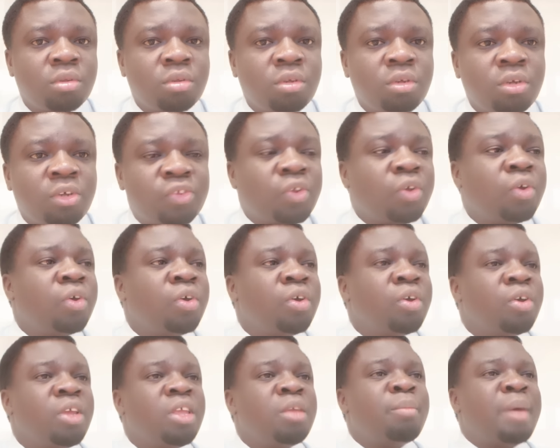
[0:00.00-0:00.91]
So
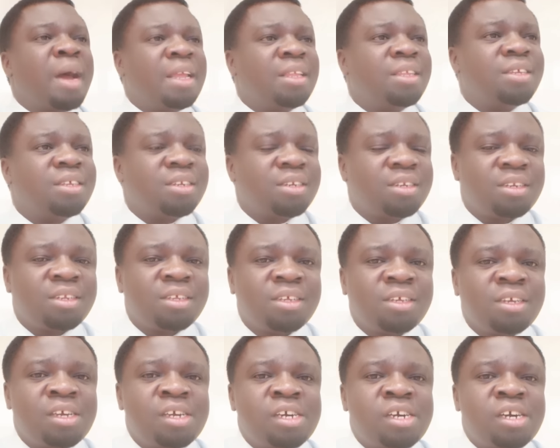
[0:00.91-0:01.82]
imagine,
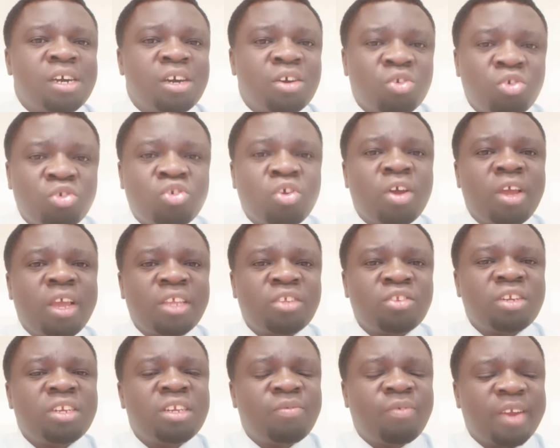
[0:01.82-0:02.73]
Ruto is
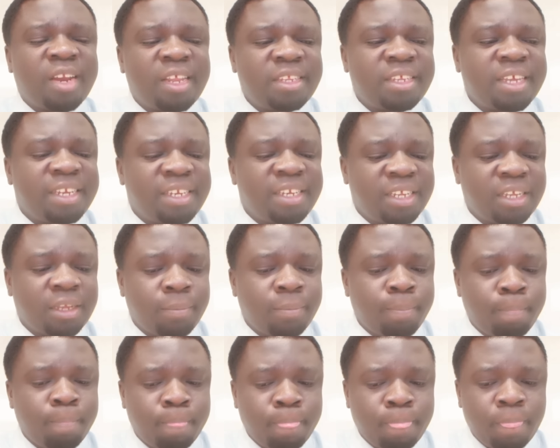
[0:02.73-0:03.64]
not
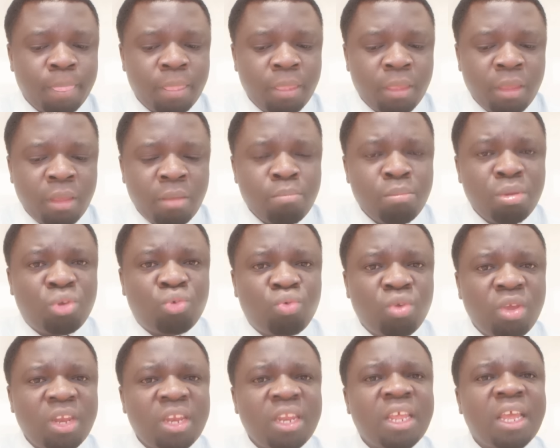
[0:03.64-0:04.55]
differentiating
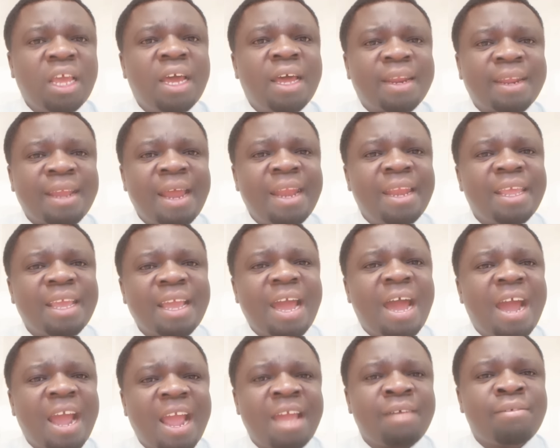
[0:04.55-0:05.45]
between running
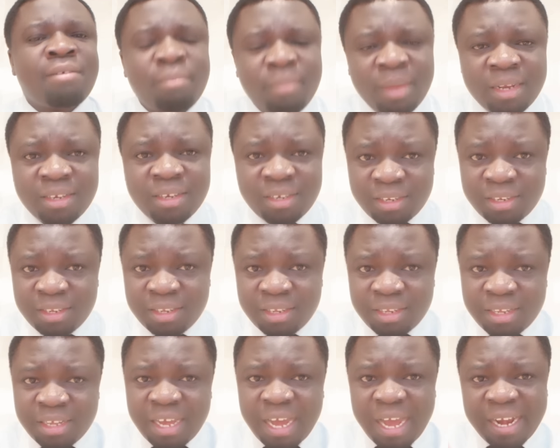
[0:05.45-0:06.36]
a government
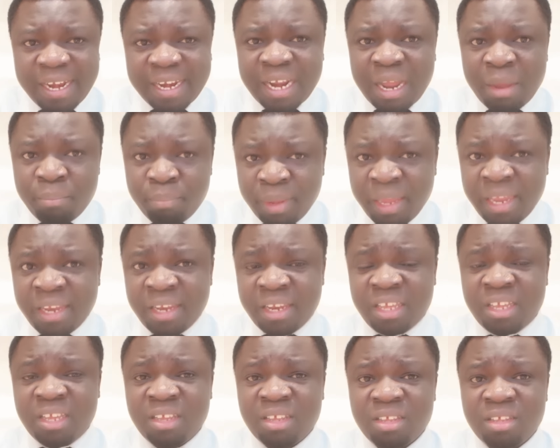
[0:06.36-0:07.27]
and the
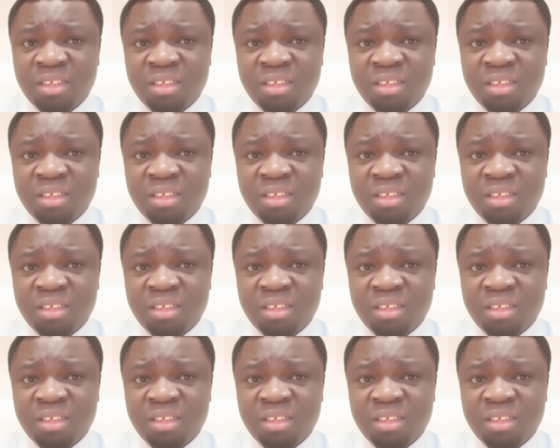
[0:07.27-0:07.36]
campaigning.